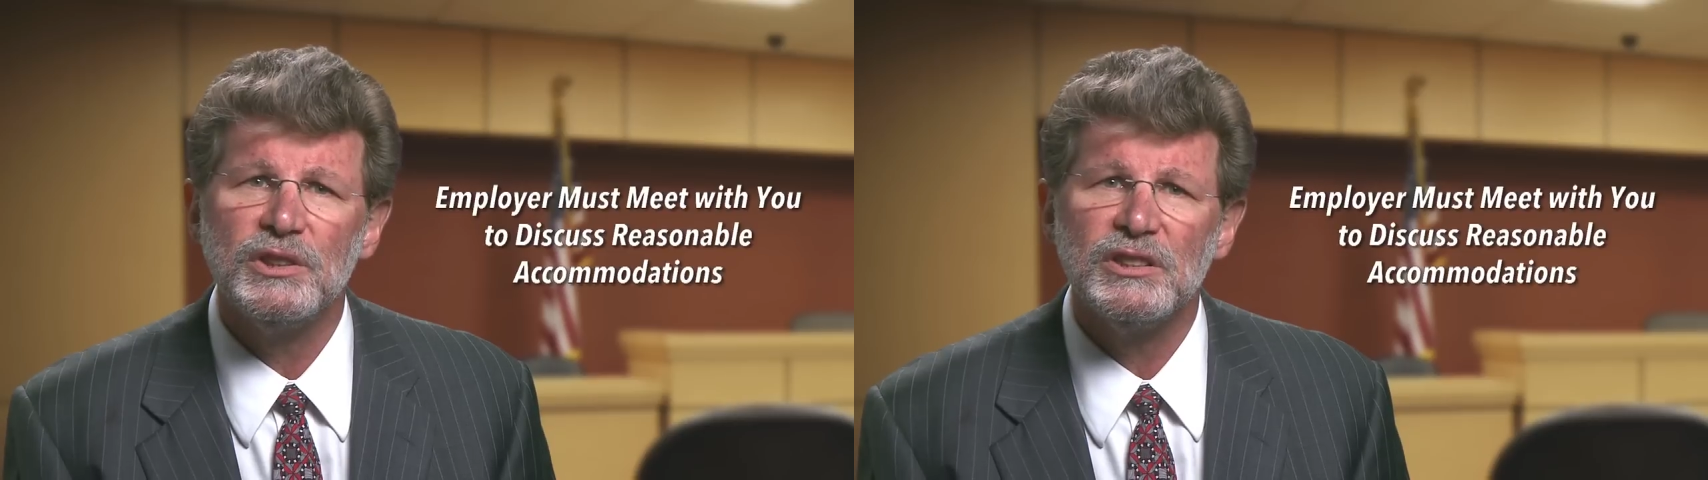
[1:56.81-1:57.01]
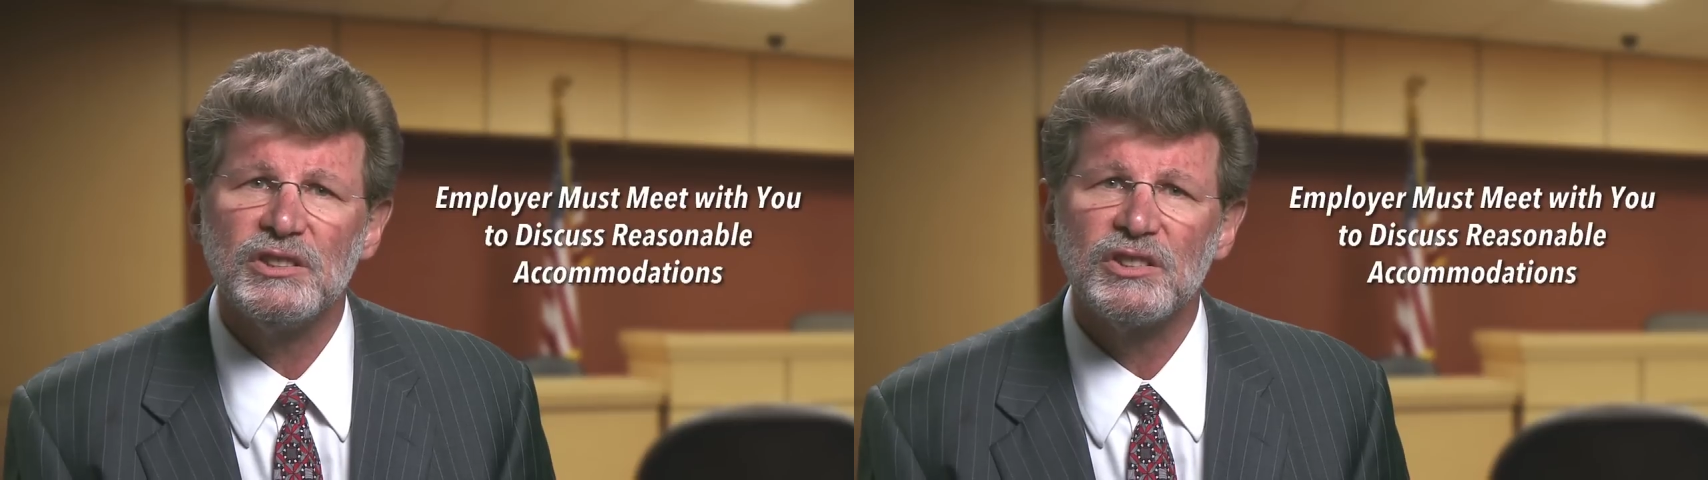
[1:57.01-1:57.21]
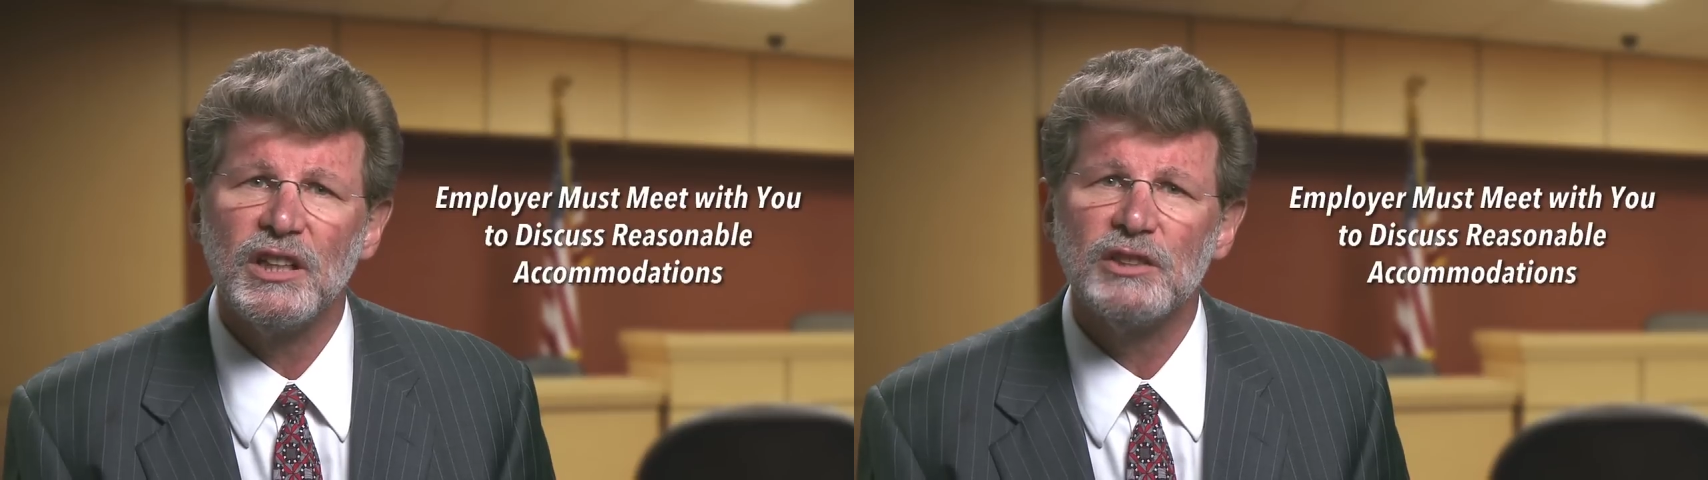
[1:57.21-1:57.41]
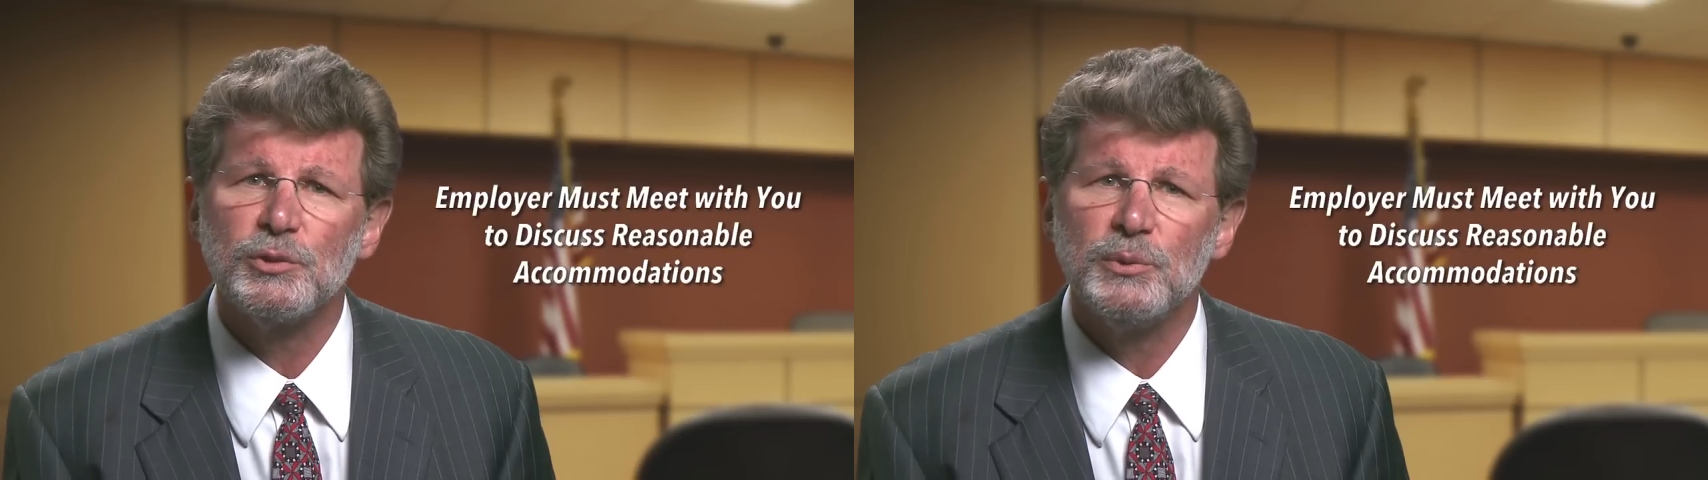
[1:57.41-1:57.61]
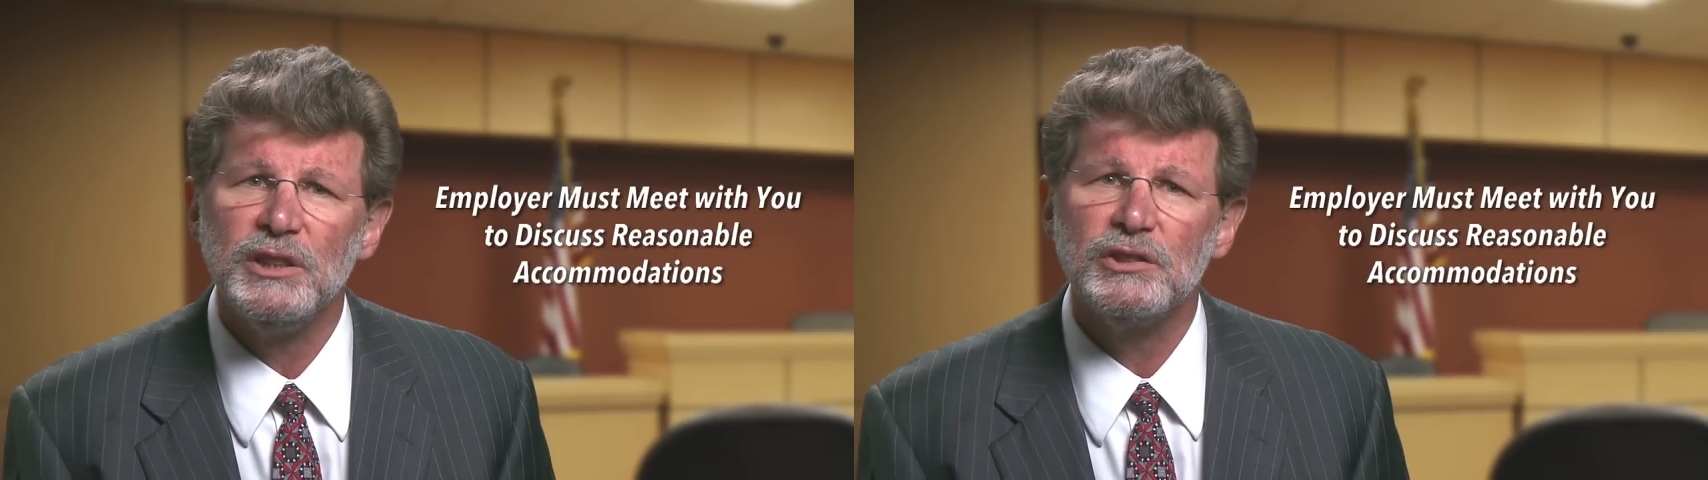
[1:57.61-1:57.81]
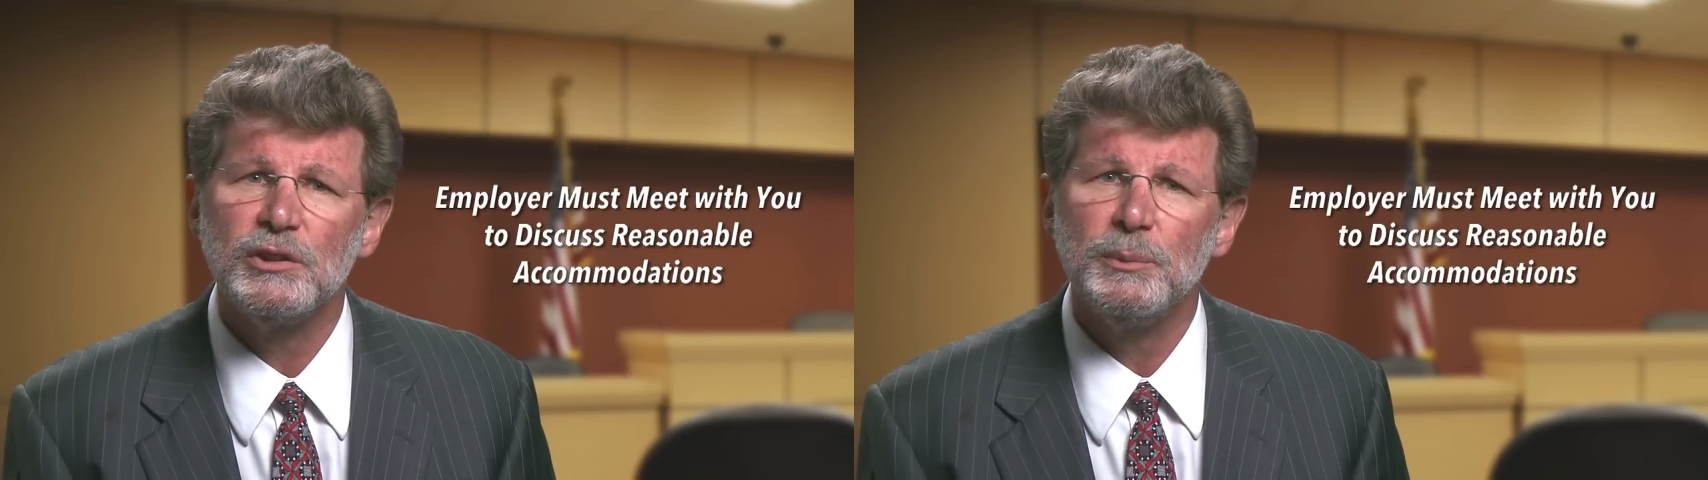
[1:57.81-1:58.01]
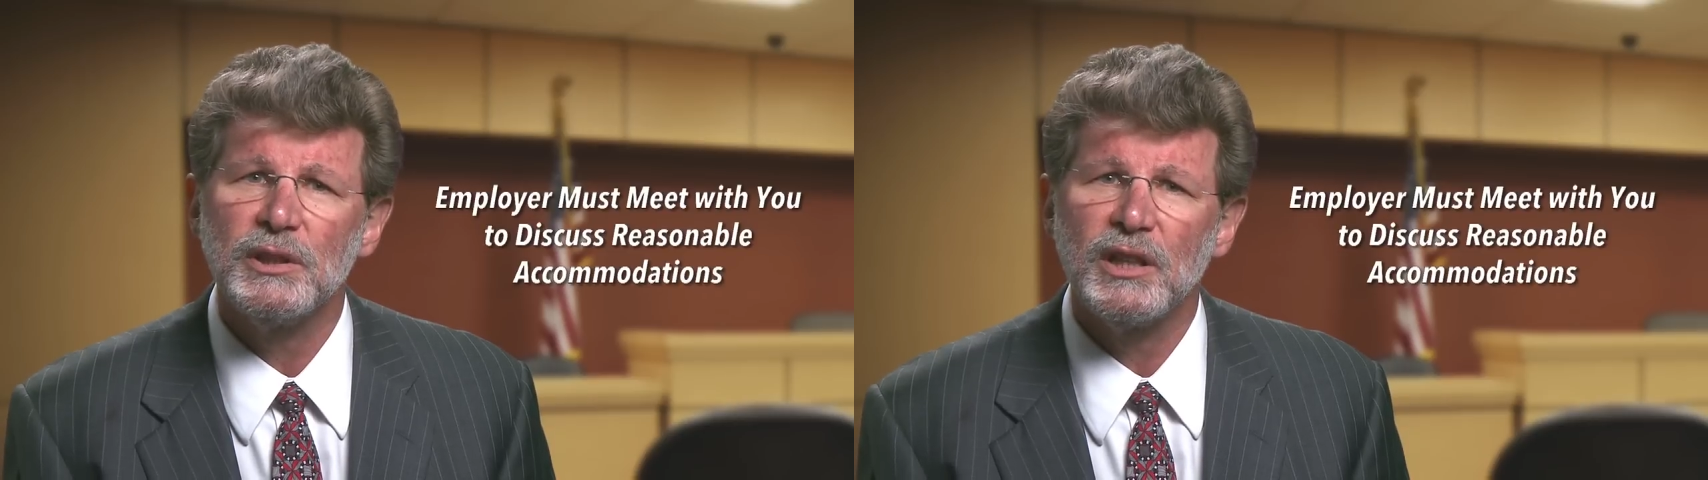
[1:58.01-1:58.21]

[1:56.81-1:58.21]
to discuss reasonable